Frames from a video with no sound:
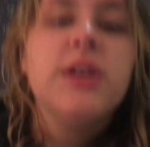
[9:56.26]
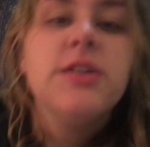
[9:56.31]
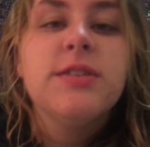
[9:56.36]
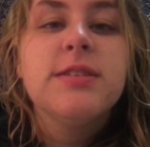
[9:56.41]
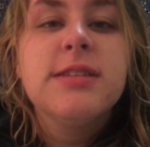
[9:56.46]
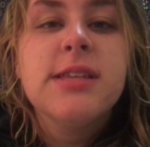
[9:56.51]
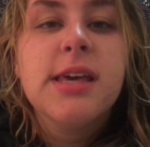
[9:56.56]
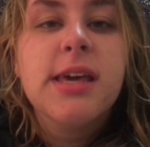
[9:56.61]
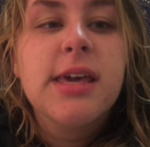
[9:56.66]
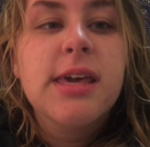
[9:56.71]
I
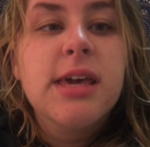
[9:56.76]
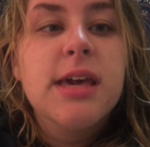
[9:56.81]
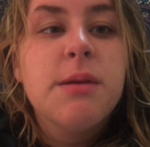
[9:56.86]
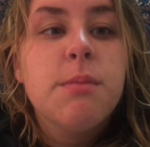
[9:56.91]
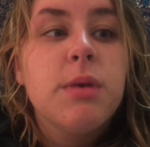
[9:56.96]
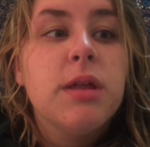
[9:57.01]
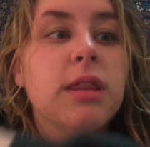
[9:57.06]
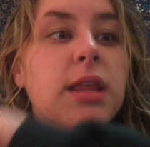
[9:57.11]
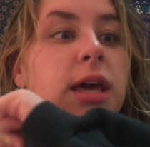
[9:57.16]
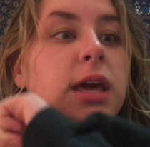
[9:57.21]
just like
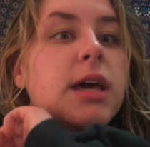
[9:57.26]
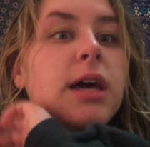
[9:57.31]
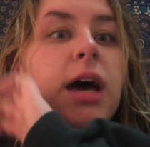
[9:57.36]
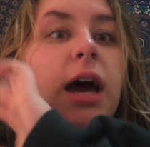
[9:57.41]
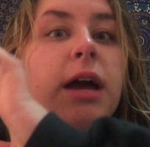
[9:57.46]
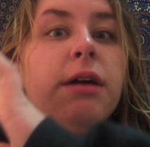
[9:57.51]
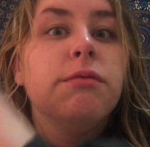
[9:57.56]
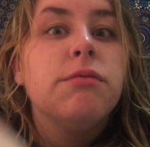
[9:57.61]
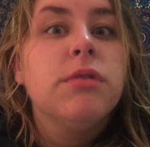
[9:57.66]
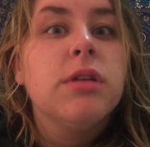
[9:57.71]
am in like
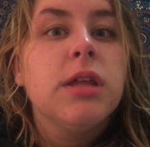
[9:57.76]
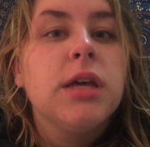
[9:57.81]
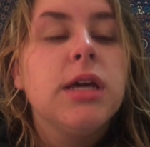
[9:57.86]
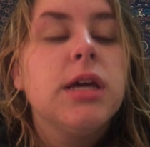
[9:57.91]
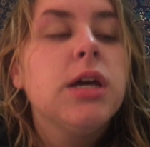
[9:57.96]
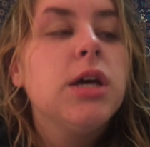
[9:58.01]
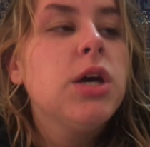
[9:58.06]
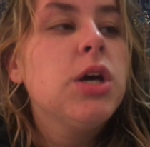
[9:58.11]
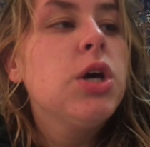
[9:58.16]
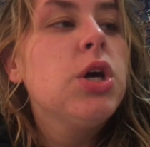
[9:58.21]
I really
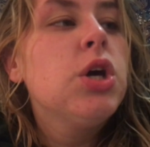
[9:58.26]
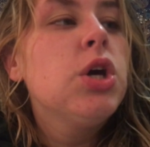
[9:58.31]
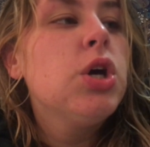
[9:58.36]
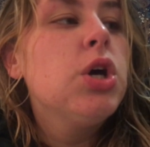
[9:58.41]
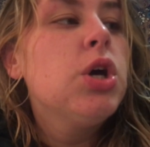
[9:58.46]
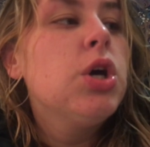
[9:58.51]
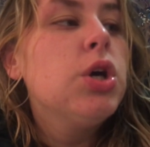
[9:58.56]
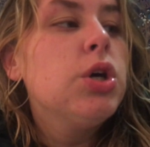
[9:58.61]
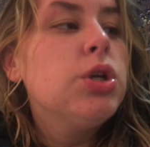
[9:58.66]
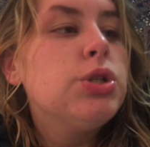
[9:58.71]

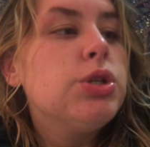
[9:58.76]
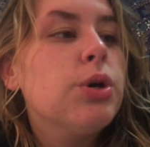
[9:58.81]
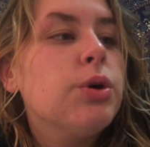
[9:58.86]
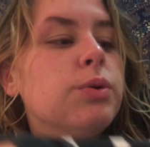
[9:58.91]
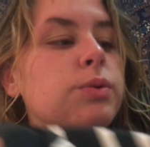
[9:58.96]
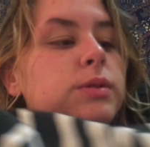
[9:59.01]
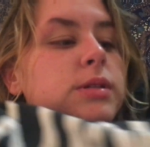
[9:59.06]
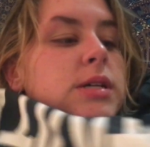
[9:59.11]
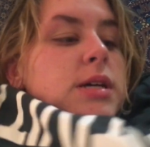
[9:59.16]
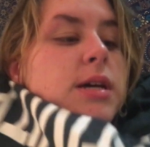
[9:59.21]

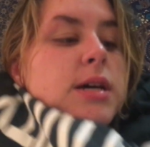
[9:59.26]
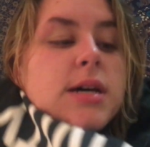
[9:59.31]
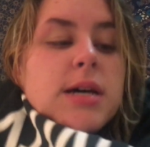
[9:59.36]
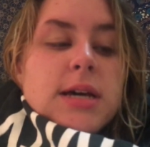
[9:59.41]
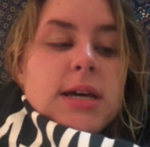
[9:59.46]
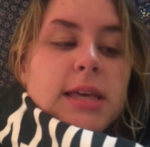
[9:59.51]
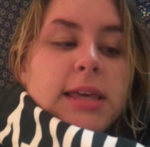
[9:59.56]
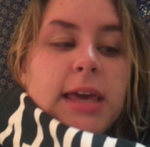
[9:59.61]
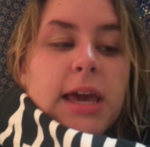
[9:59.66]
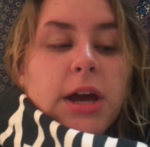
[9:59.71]
don't
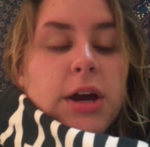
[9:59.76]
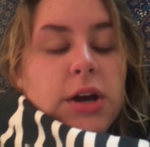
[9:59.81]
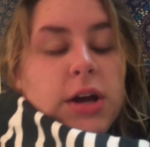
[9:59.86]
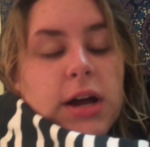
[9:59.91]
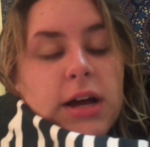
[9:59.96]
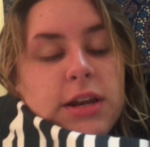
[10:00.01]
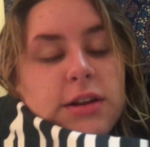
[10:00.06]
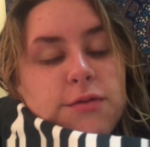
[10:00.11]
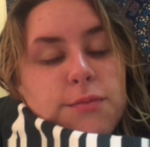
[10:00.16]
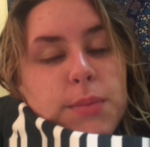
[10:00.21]
care
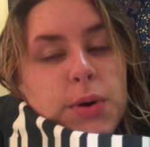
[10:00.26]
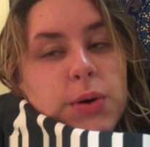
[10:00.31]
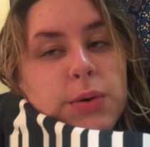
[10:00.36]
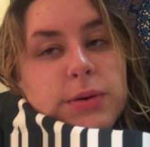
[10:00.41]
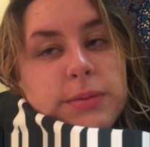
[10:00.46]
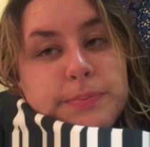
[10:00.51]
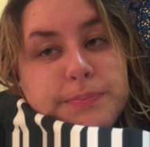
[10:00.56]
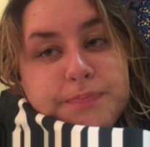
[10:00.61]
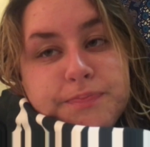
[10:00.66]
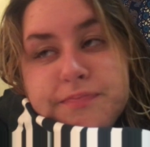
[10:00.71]
kind of
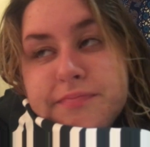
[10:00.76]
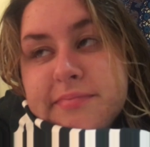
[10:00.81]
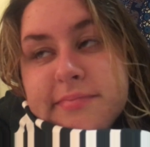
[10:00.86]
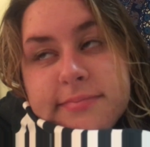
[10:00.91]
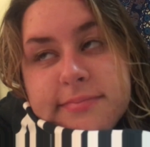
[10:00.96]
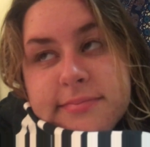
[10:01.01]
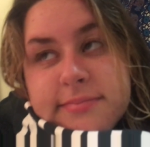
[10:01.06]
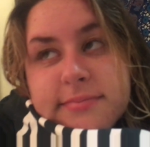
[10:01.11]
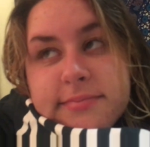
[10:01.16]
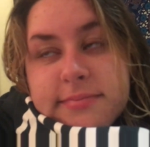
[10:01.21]
mode.
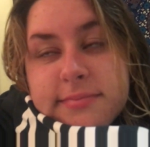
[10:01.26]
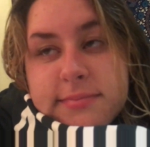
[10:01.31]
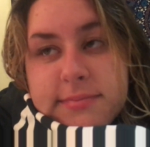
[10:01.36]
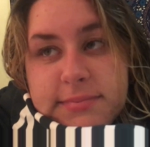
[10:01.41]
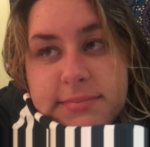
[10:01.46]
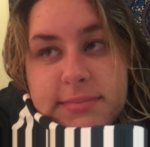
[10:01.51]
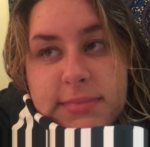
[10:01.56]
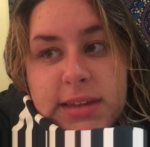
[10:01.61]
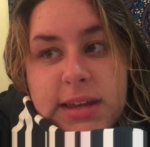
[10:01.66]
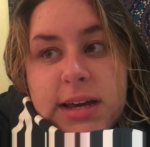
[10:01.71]

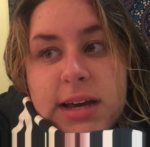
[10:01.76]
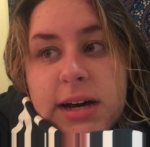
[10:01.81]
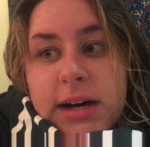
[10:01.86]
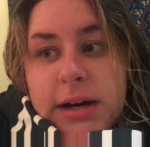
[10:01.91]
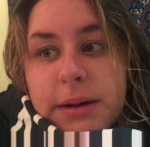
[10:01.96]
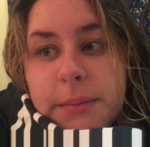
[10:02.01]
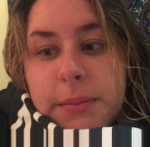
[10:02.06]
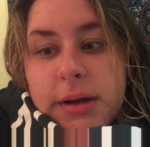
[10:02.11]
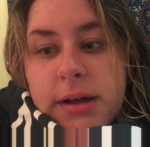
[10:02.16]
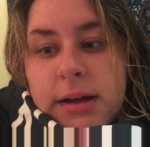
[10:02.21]

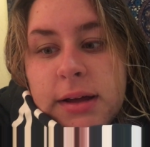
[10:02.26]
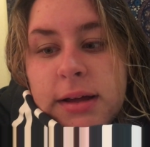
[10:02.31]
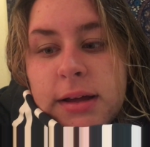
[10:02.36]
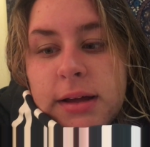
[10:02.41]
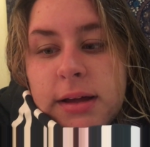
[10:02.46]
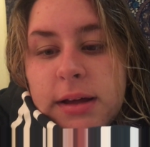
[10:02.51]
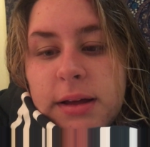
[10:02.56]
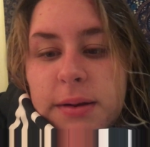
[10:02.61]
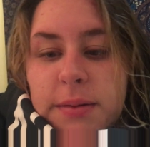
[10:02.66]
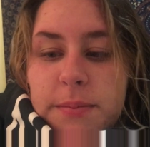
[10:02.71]

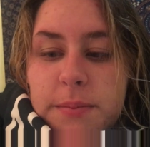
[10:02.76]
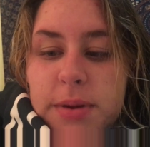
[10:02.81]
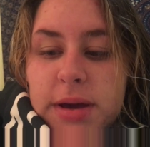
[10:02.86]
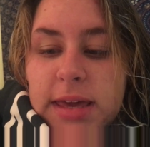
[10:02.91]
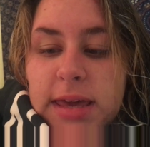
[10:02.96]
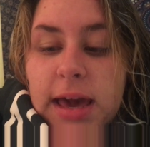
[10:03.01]
But